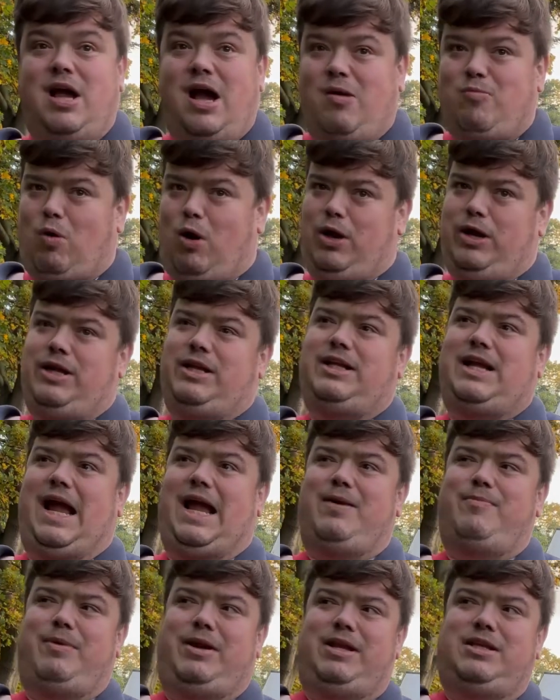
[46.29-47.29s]
one
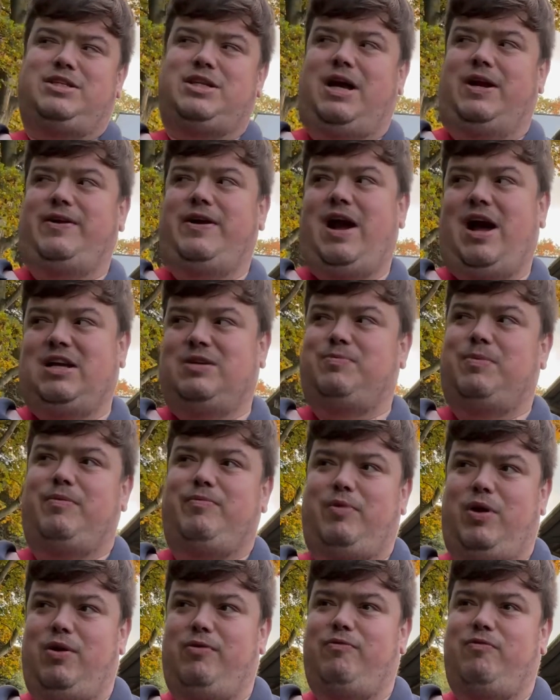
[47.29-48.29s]
game in January has been
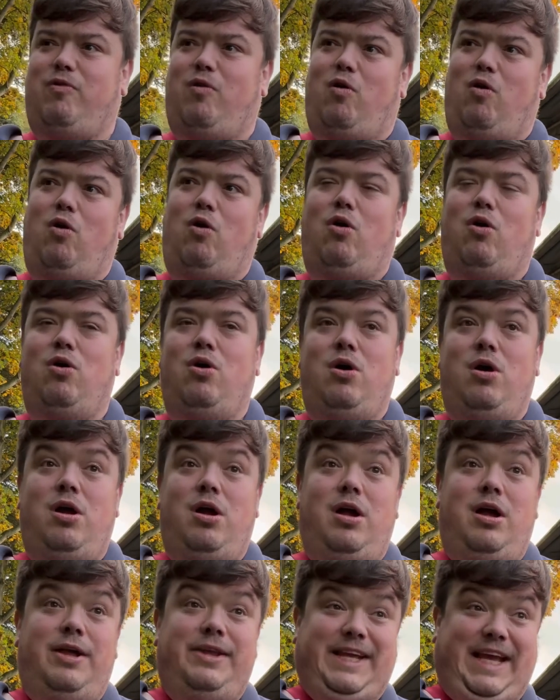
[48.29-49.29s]
moved for
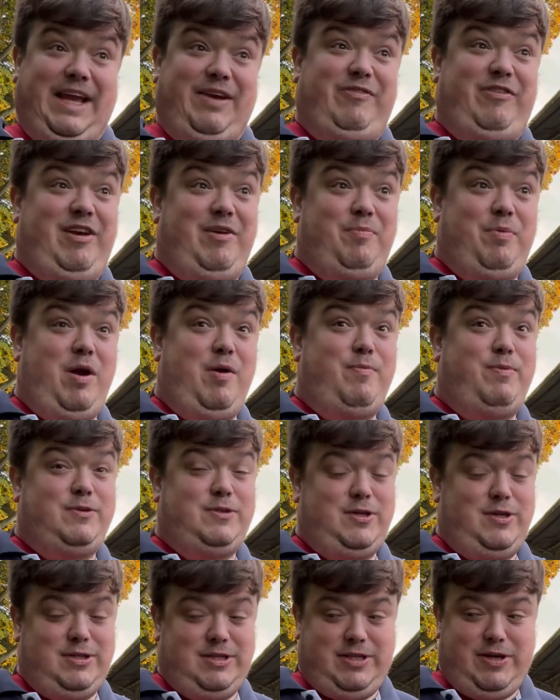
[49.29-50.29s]
TV purposes.